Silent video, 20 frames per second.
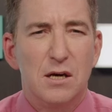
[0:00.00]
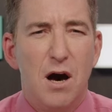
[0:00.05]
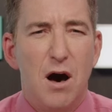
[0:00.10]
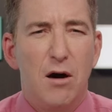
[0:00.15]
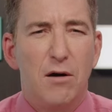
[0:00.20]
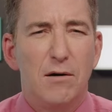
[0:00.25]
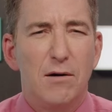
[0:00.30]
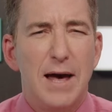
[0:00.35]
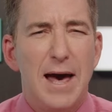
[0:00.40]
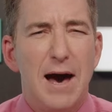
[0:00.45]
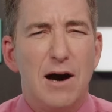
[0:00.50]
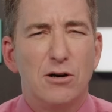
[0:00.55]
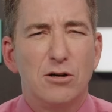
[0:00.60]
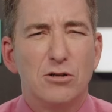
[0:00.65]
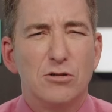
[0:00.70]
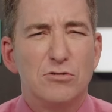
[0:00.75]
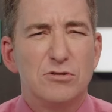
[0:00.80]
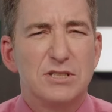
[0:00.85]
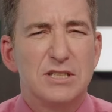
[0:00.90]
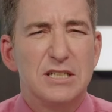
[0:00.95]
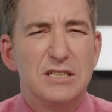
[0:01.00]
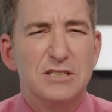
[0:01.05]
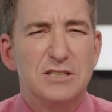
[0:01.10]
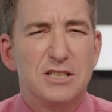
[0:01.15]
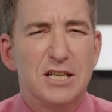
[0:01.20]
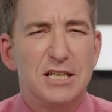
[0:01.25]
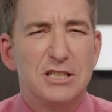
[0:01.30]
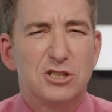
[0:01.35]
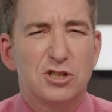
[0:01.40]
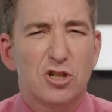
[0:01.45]
all hell
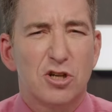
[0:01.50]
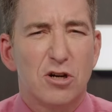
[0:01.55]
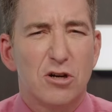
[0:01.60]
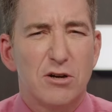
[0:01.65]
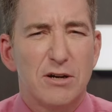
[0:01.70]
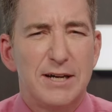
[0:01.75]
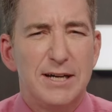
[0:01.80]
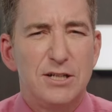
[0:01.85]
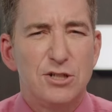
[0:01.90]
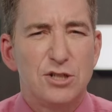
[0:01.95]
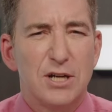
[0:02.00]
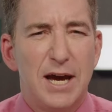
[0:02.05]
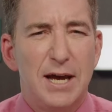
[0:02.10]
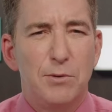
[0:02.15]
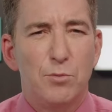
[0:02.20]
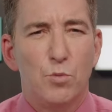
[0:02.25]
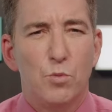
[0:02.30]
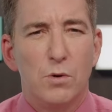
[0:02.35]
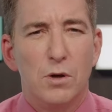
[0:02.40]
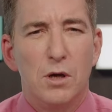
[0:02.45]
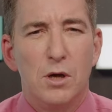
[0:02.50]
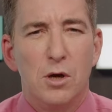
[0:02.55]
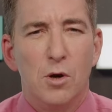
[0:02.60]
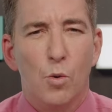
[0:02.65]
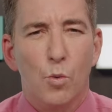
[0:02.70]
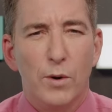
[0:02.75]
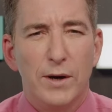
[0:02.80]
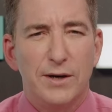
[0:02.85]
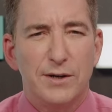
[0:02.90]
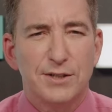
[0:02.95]
loses its courage and
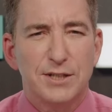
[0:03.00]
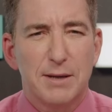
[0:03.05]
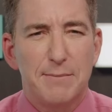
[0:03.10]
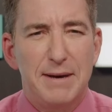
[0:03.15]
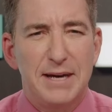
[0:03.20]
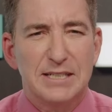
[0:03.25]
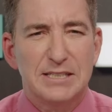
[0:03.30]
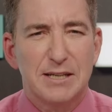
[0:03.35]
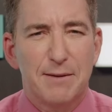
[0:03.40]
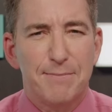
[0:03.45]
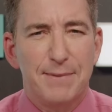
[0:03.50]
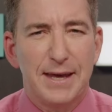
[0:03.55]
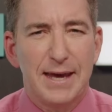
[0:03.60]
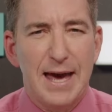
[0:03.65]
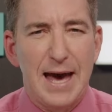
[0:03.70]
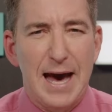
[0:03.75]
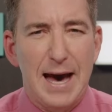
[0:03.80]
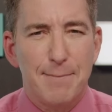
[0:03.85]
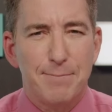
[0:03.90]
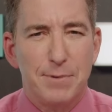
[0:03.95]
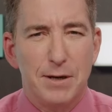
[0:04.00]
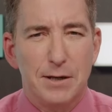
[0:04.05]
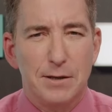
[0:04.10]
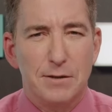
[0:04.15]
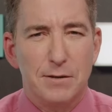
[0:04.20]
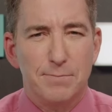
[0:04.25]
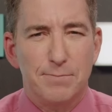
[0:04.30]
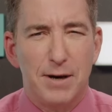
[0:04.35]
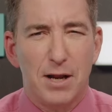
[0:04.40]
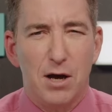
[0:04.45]
will to make something happen.
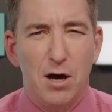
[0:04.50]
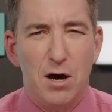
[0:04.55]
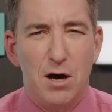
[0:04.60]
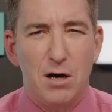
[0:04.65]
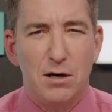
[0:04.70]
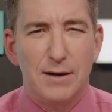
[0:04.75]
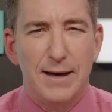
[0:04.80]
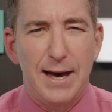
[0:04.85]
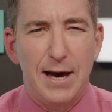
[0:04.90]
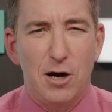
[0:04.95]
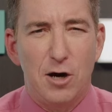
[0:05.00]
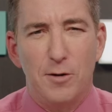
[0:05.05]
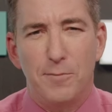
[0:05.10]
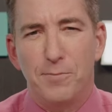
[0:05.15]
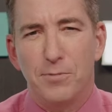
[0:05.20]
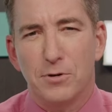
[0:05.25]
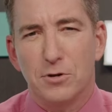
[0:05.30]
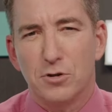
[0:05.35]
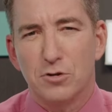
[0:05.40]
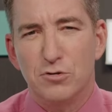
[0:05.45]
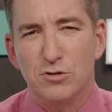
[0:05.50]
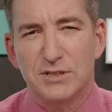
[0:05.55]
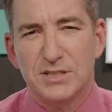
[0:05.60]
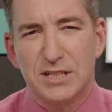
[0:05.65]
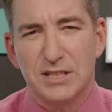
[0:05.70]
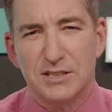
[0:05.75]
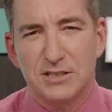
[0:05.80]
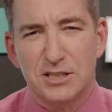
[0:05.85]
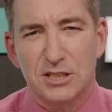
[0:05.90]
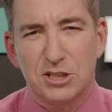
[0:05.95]
But all help
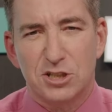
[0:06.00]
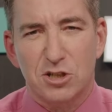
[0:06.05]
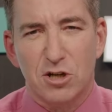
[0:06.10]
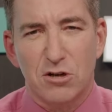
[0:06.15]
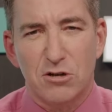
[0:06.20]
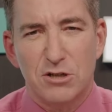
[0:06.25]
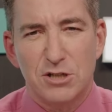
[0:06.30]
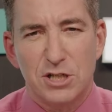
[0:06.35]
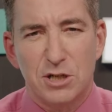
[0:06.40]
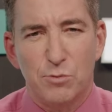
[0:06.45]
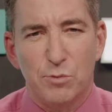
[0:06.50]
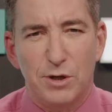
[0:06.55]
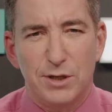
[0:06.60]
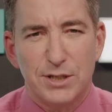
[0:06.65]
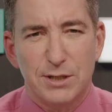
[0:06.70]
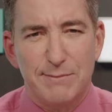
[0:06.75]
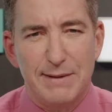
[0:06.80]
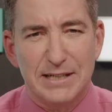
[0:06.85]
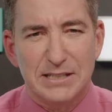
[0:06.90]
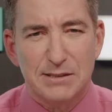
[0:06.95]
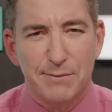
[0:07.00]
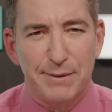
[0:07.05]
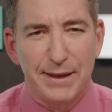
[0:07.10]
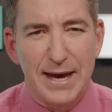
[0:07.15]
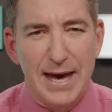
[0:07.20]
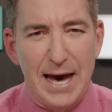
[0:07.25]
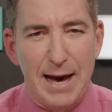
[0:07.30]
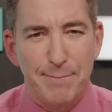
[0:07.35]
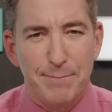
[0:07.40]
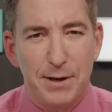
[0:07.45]
loses its courage and will to make something
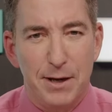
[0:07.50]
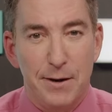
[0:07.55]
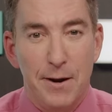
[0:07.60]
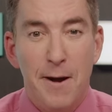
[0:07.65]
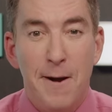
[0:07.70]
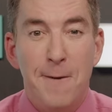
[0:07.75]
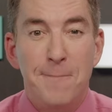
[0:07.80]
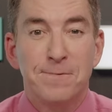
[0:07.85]
happen.